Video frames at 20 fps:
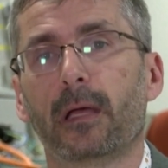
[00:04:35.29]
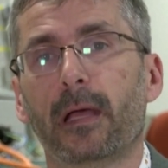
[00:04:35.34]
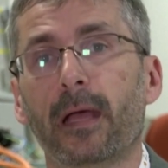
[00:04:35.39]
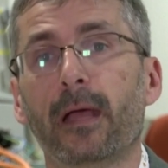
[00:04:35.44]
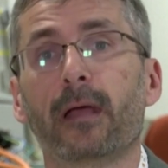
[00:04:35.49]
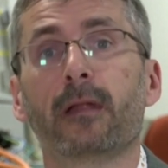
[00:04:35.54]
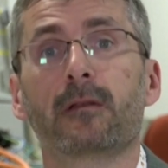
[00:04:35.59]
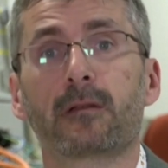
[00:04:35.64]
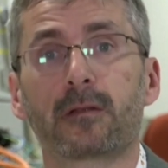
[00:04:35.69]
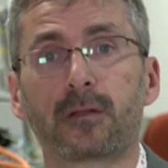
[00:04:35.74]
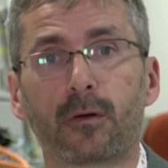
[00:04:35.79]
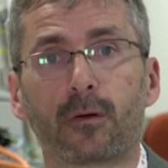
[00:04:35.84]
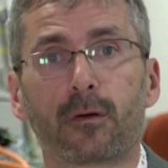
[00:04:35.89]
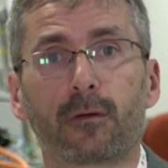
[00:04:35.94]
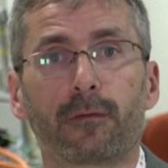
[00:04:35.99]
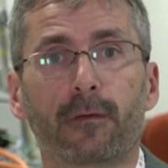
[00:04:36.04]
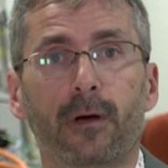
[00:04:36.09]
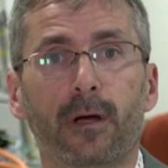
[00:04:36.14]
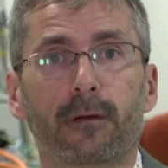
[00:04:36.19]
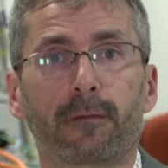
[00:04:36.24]
and
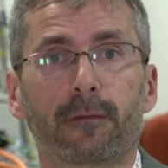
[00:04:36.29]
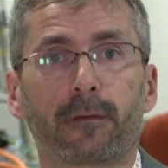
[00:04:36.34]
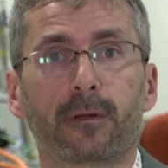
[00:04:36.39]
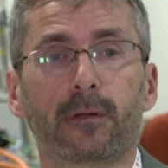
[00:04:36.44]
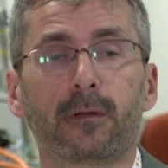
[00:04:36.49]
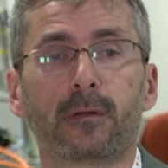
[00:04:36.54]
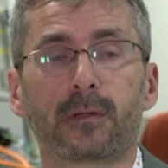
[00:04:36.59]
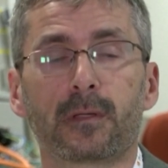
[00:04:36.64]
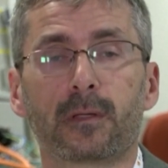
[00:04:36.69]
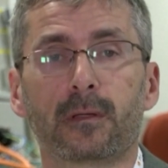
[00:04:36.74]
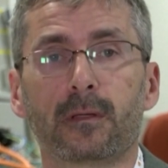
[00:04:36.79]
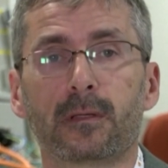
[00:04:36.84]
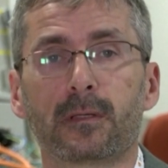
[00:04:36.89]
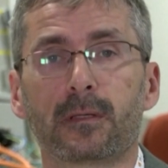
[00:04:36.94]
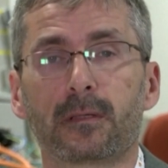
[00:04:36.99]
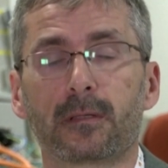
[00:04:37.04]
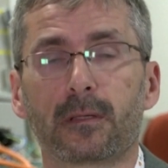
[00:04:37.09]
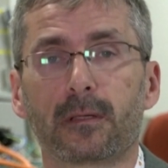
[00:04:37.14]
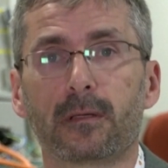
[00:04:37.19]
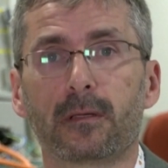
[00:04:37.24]
certified for use in
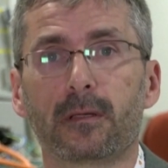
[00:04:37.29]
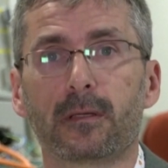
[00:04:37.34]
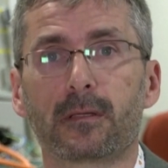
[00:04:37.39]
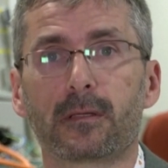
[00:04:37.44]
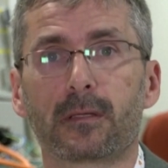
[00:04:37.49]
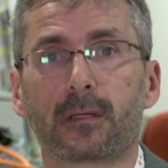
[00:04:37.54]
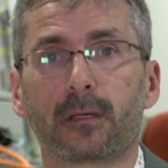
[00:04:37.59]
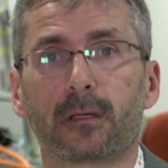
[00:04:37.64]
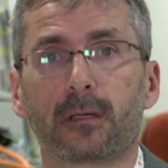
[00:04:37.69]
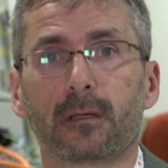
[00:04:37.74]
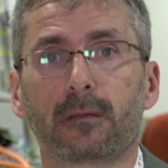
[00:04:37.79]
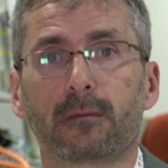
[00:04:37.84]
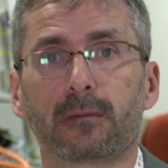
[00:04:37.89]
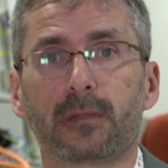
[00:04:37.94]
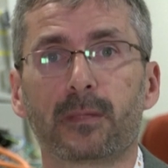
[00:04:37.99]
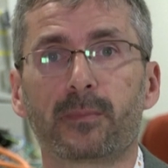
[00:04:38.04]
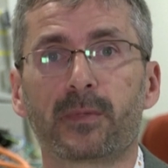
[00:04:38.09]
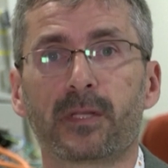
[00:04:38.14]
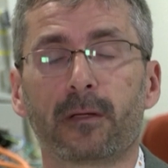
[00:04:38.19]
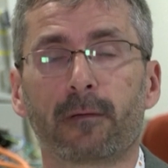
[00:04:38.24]
these, these uh,
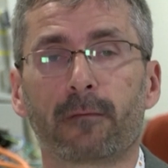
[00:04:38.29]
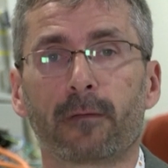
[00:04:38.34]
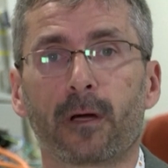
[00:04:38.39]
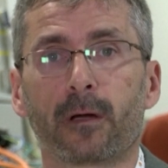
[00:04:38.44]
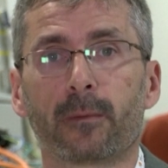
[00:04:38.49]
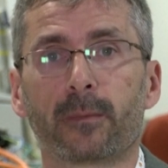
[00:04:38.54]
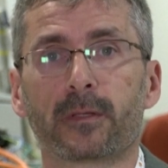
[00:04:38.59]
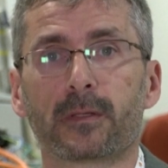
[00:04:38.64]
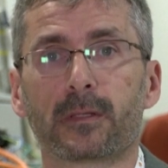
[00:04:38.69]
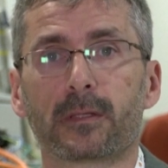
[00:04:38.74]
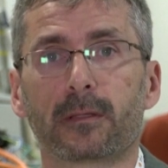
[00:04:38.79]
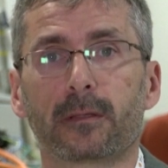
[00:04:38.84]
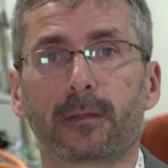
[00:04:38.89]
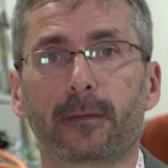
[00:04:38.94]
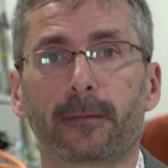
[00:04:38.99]
deep sea environments